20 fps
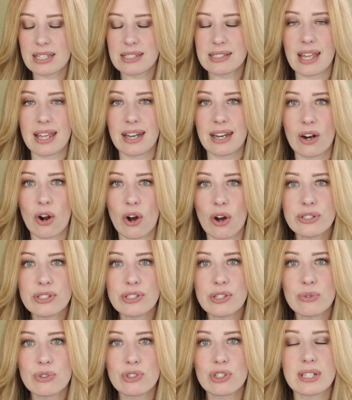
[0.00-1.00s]
this, and it
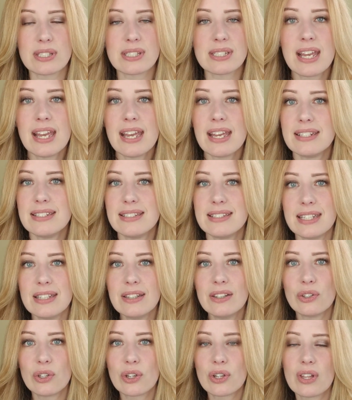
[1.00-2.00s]
also just
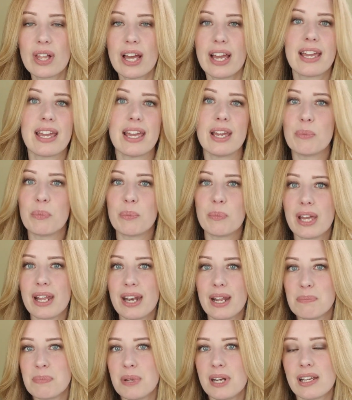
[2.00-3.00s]
didn't look like
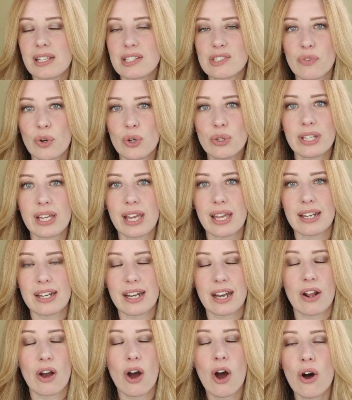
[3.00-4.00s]
it had been
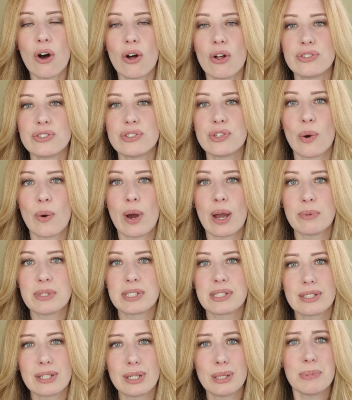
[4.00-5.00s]
exfoliated at all. So I
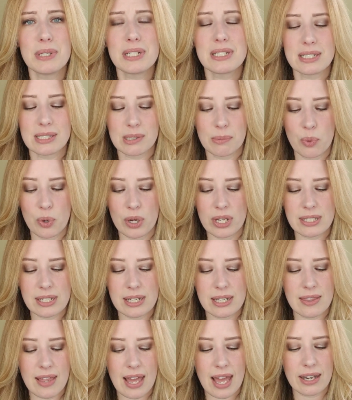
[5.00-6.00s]
was a little bit
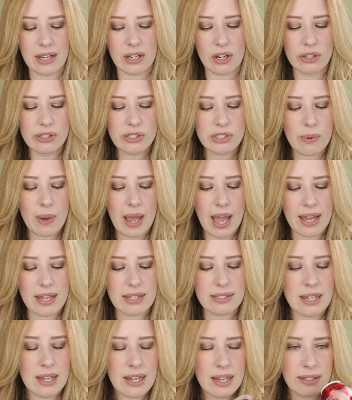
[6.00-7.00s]
disappointed in that. It also
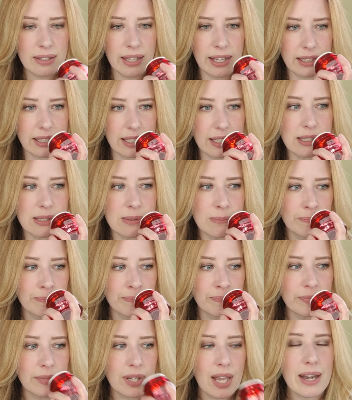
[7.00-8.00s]
has like this
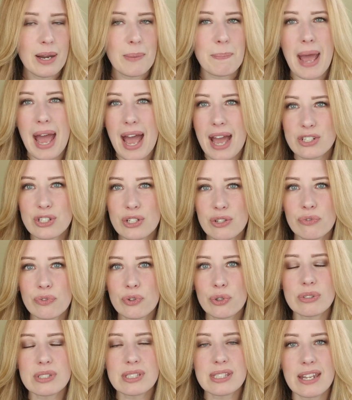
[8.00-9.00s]
kind of passion
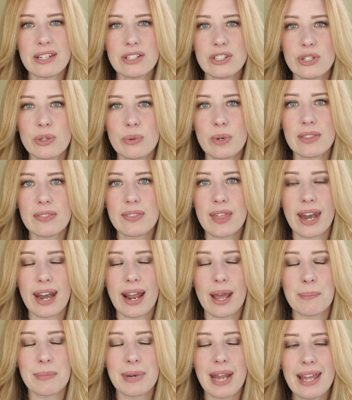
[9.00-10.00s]
fruit scent to it
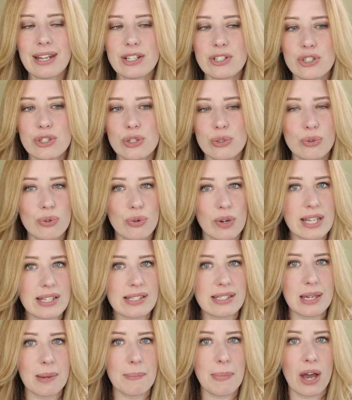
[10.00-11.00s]
that I'm not too
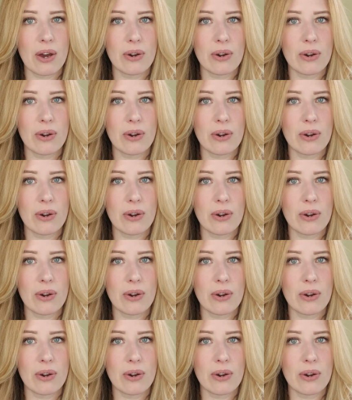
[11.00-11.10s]
crazy